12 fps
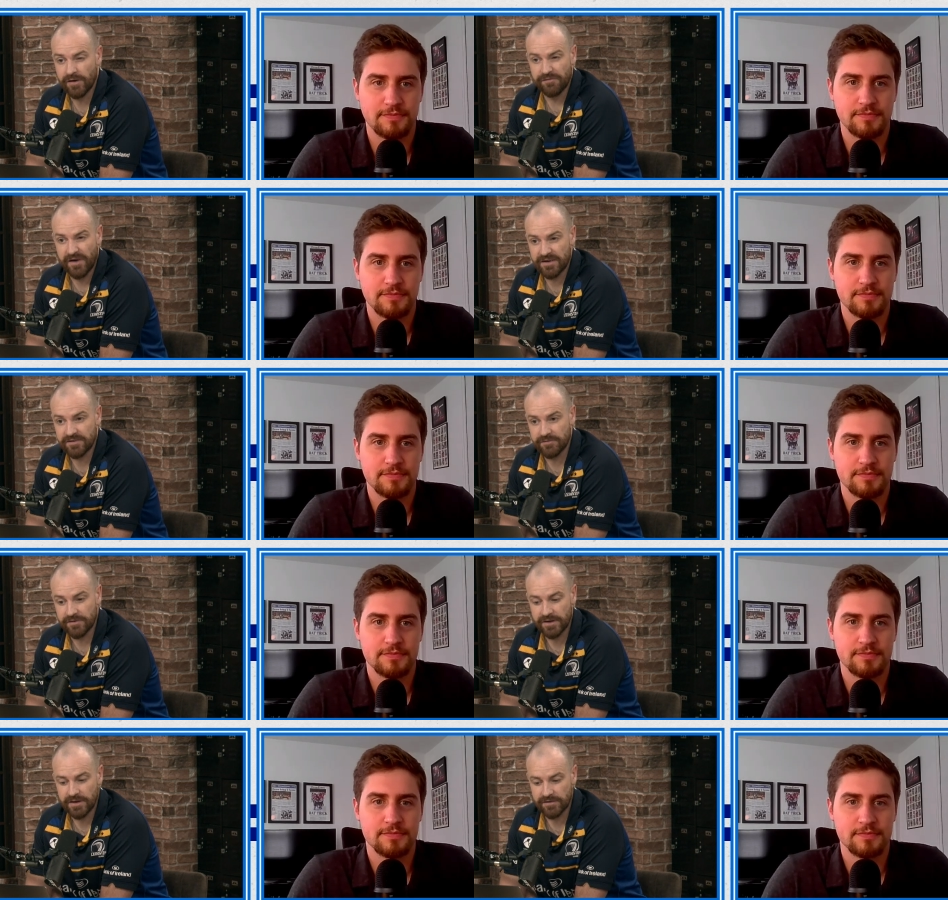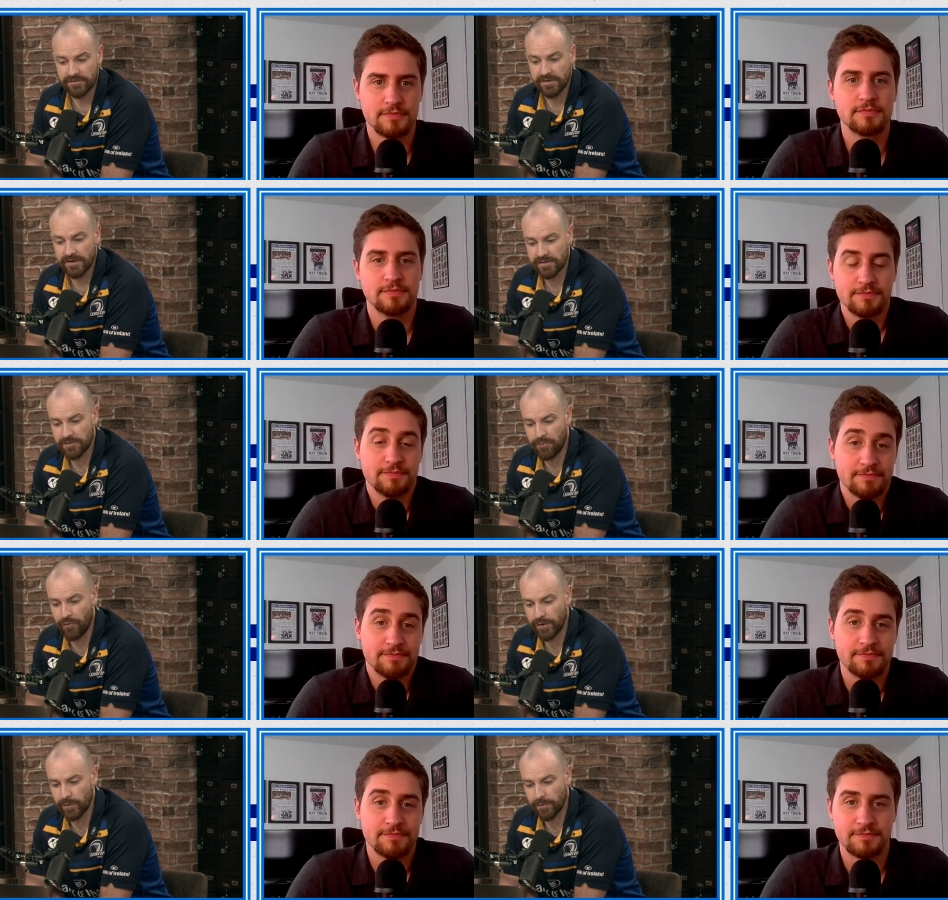Speaker 1: Effectively, is the the
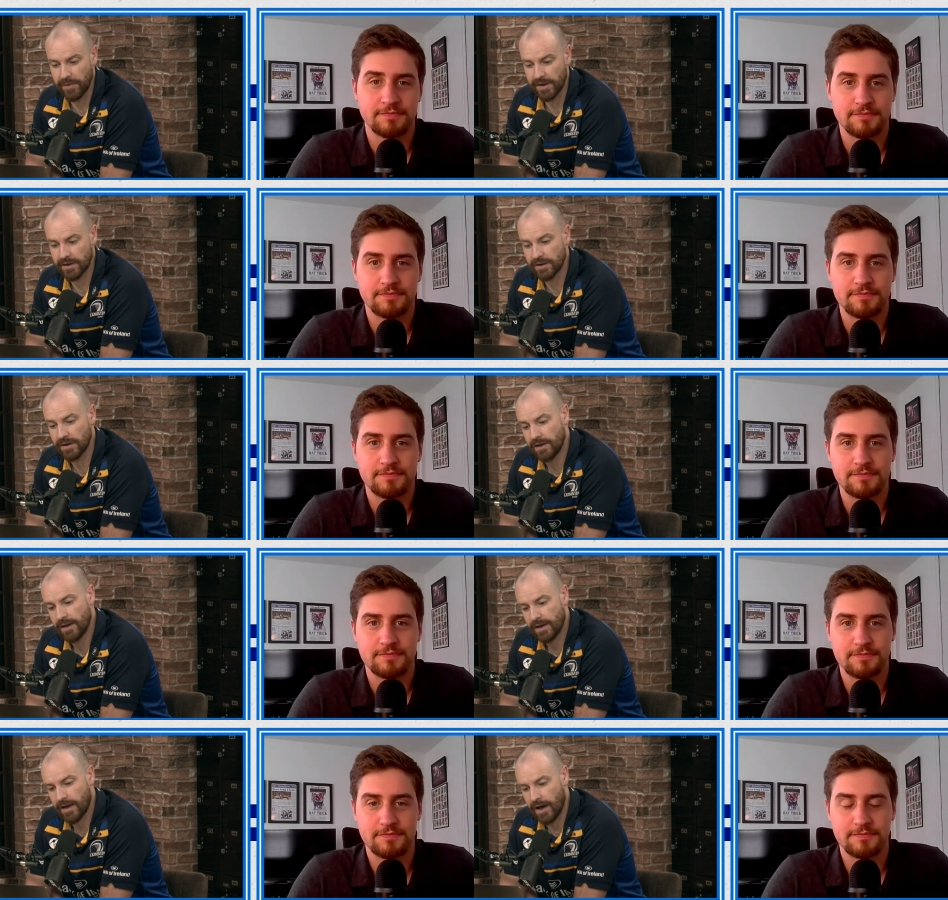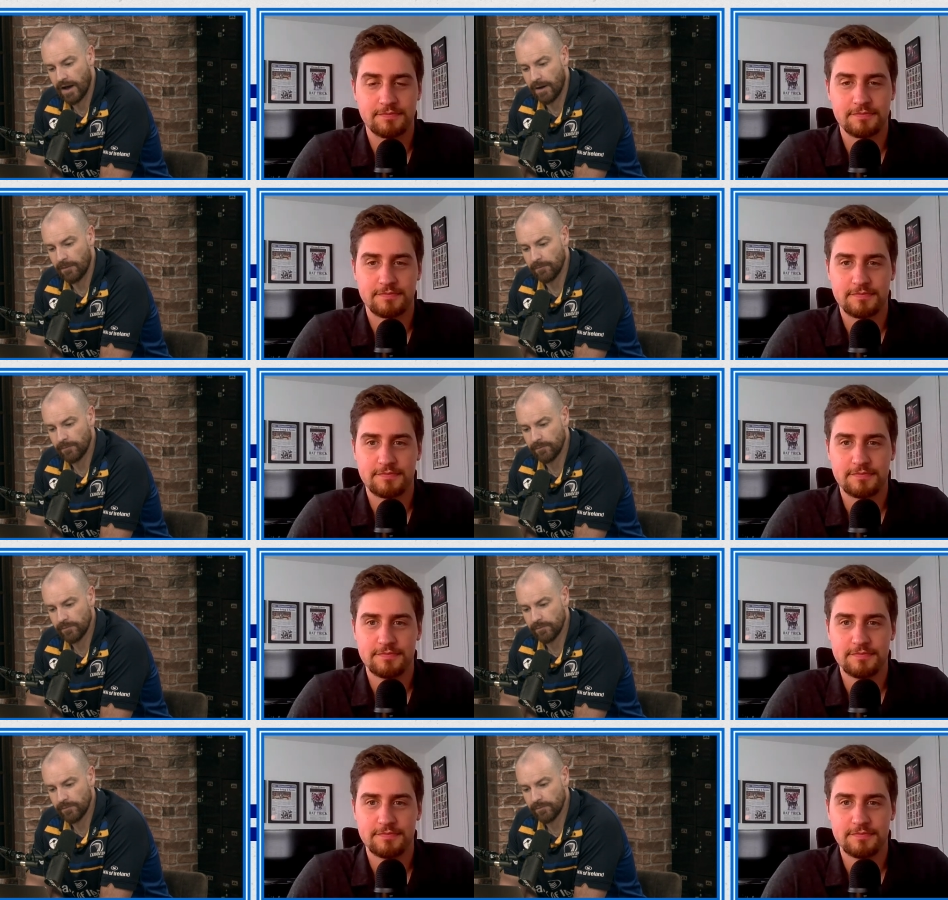point we're making. Um,